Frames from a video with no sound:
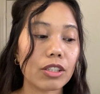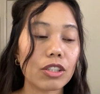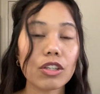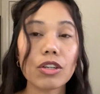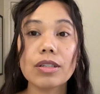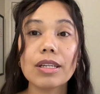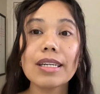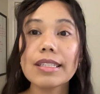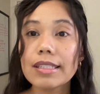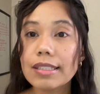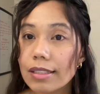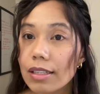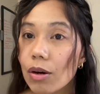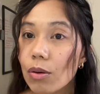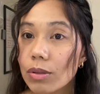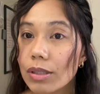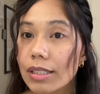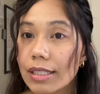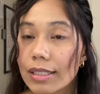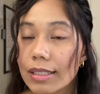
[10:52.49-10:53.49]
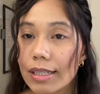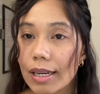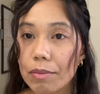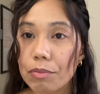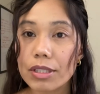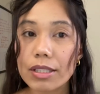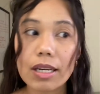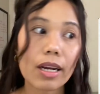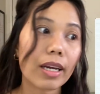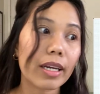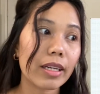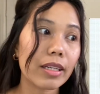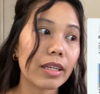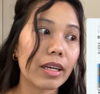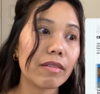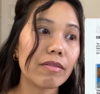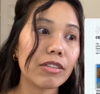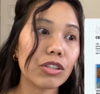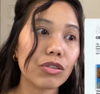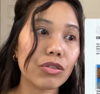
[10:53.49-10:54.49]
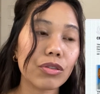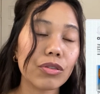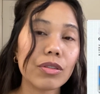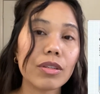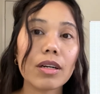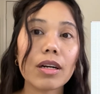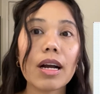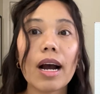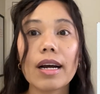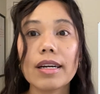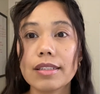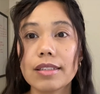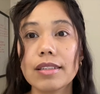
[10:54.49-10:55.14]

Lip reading: So that is the only steps that I can give it to you, the guys.